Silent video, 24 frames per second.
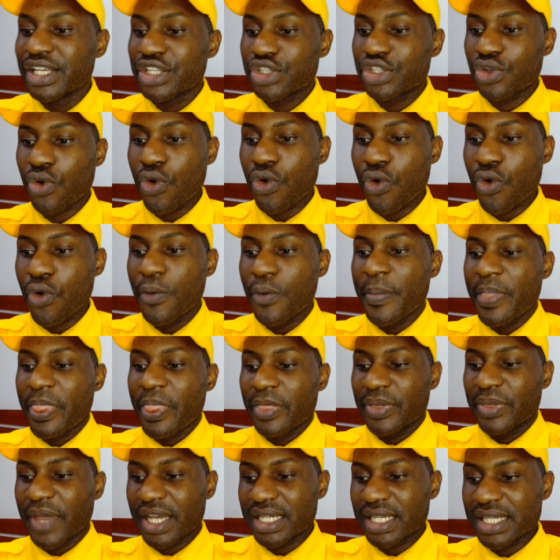So
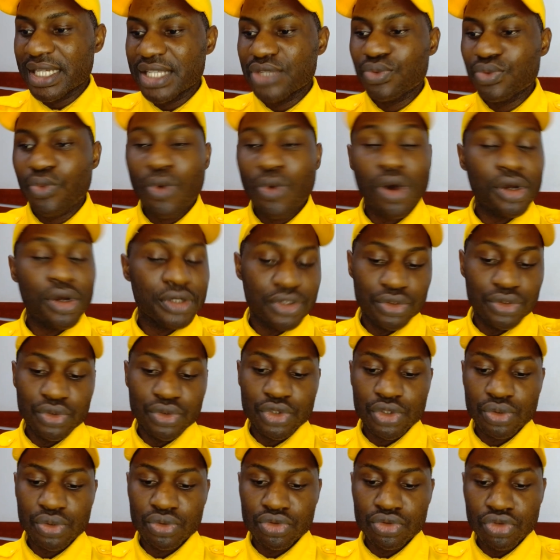that is what you
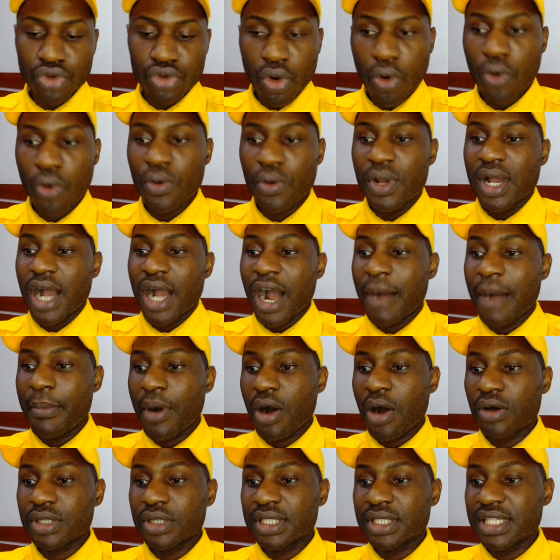should know
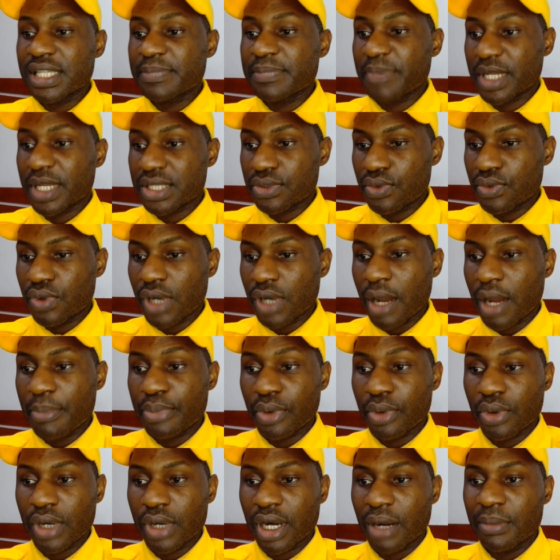about this particular
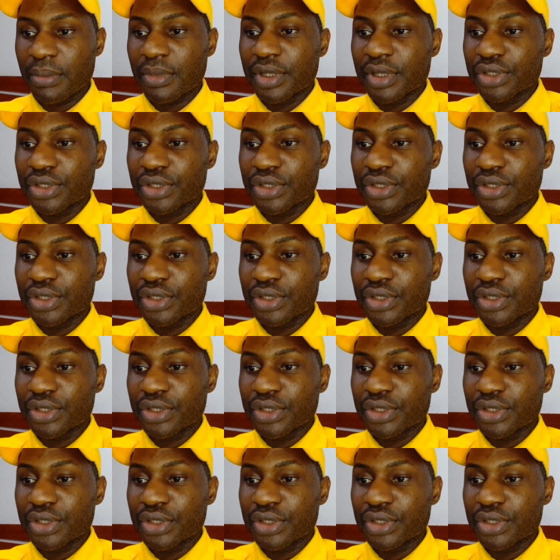program.